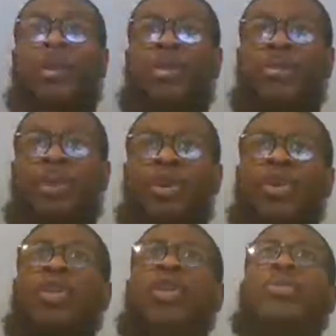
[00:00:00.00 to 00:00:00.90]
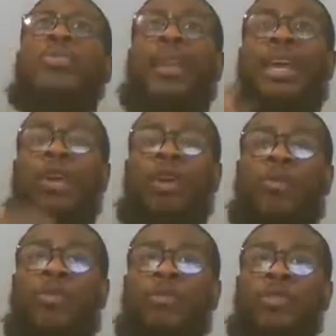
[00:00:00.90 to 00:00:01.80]
the ball, playing off
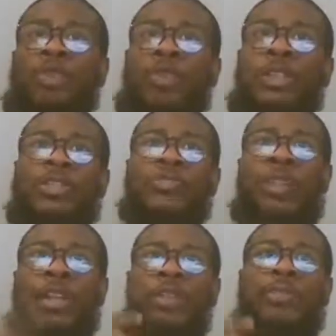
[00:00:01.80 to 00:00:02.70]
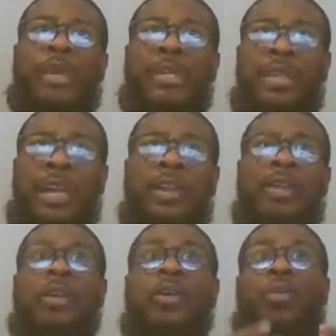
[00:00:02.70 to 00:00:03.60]
of Jokic, running the baseline,
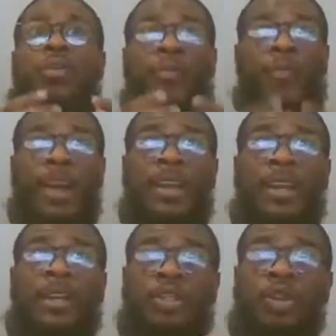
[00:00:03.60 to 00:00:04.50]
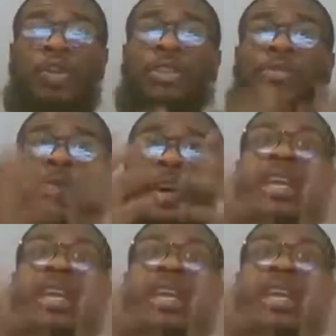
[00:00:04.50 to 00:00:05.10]
find Jokic finding